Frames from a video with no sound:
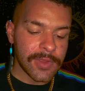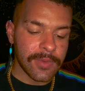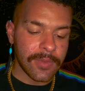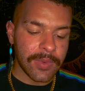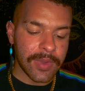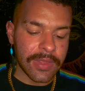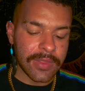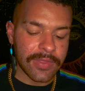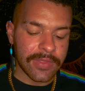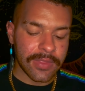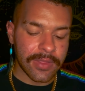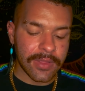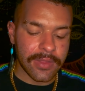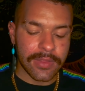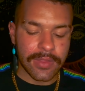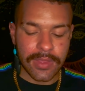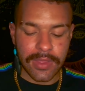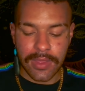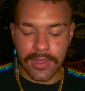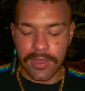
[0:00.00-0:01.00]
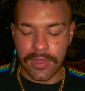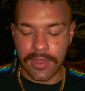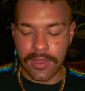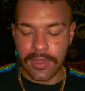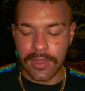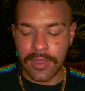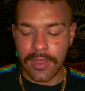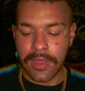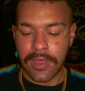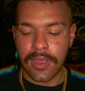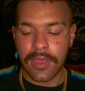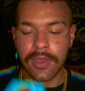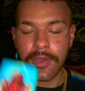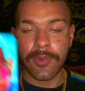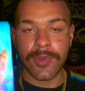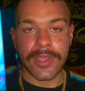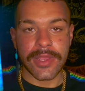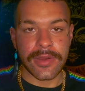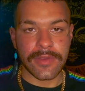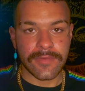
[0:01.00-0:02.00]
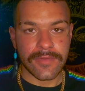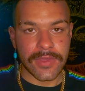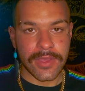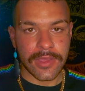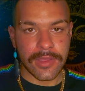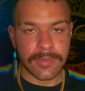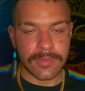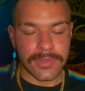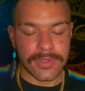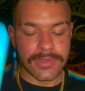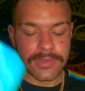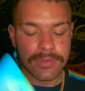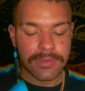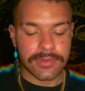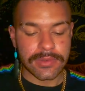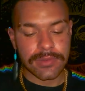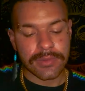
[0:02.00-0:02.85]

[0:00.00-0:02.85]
with the Queen of Cups